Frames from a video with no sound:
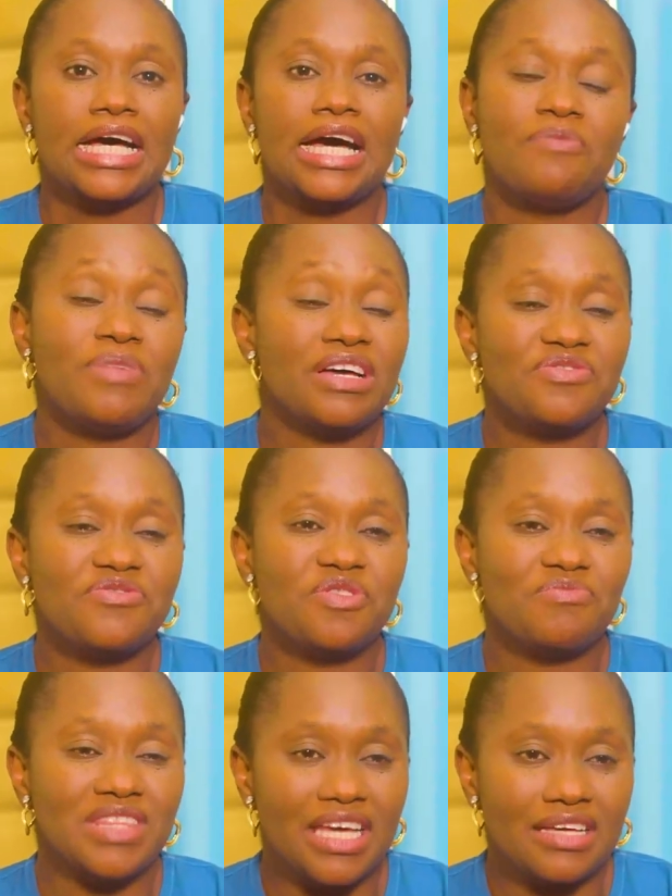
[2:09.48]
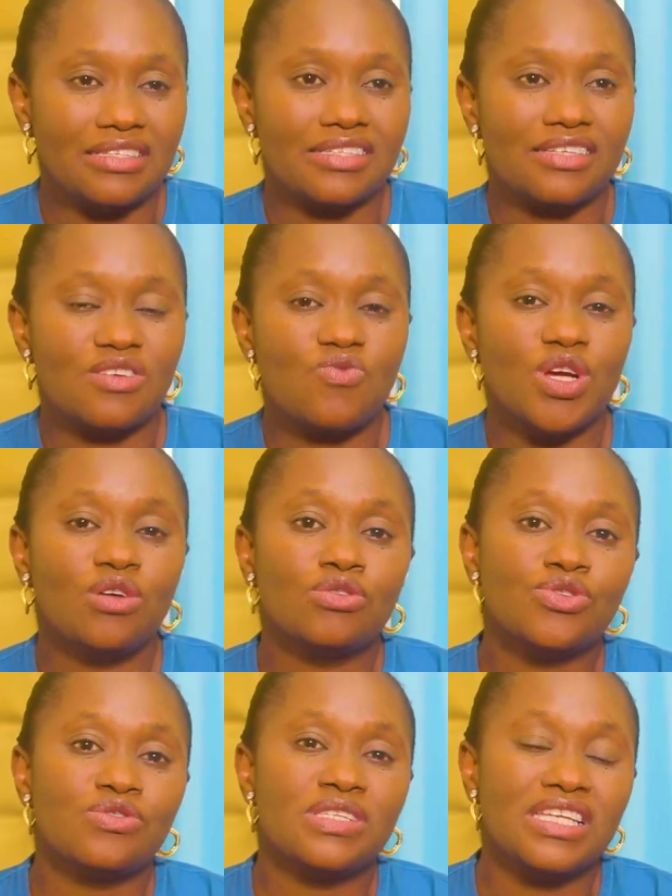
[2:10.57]
Apart from that, we
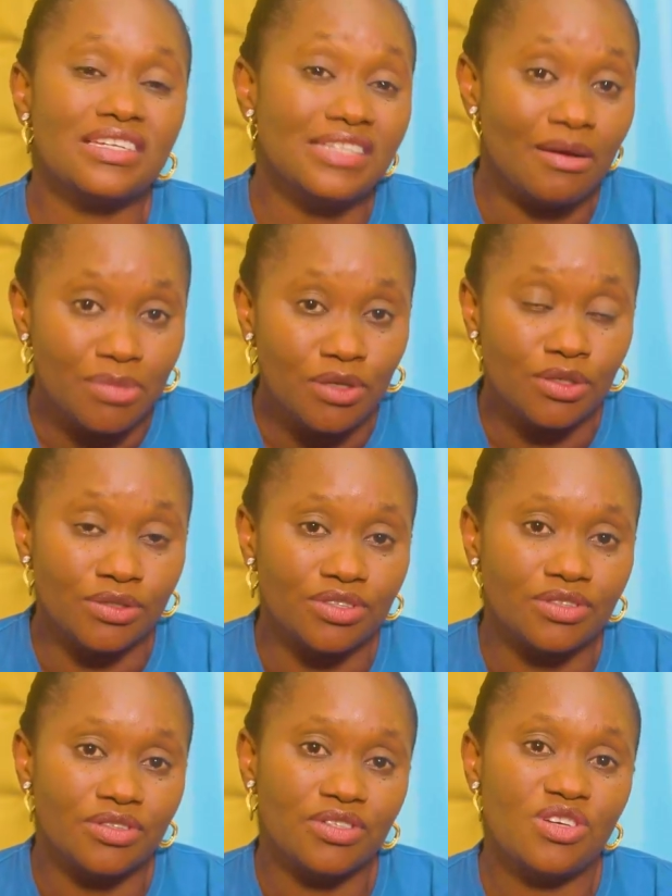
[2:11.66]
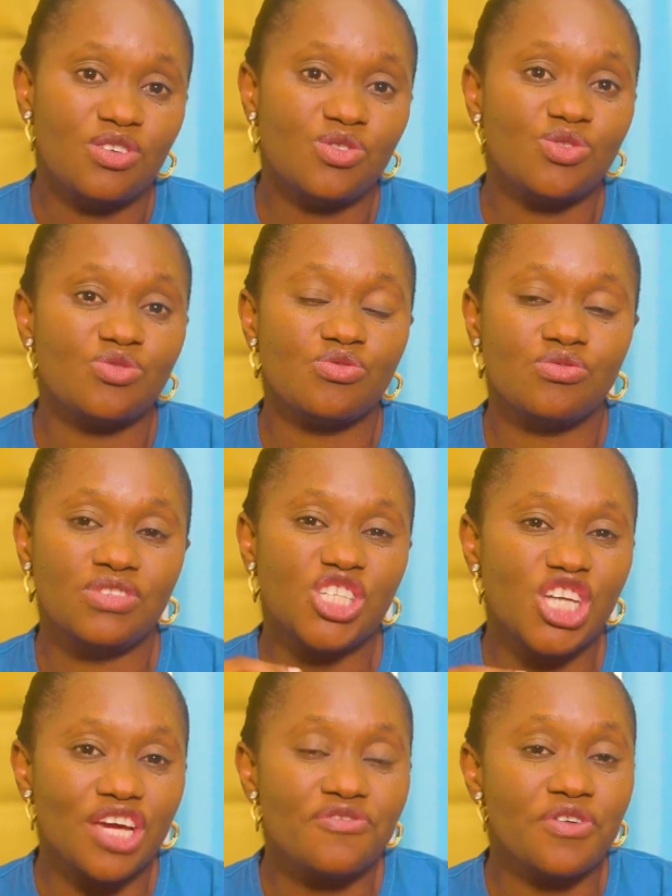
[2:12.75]
also take their blood to
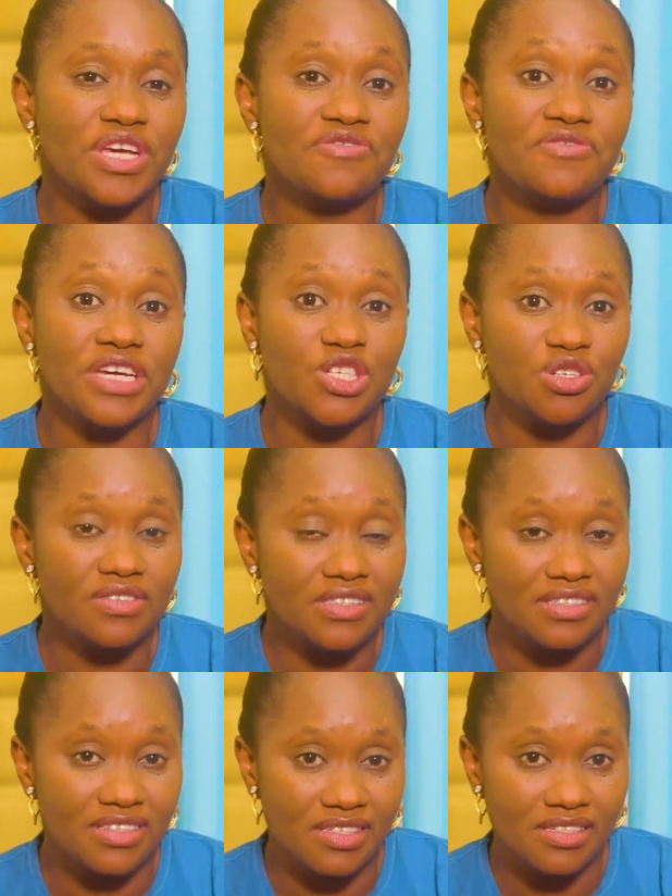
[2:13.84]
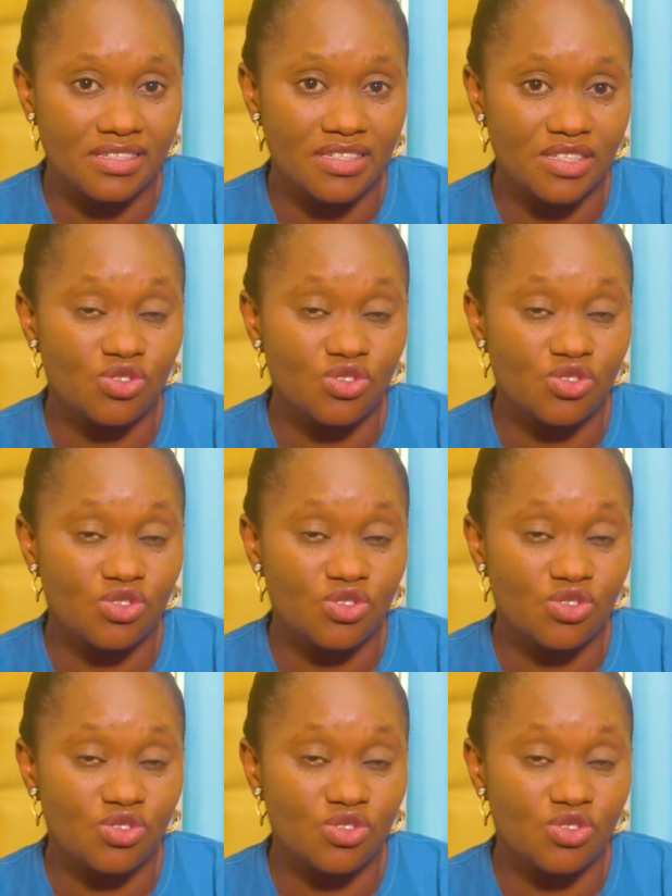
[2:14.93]
check for infectious diseases,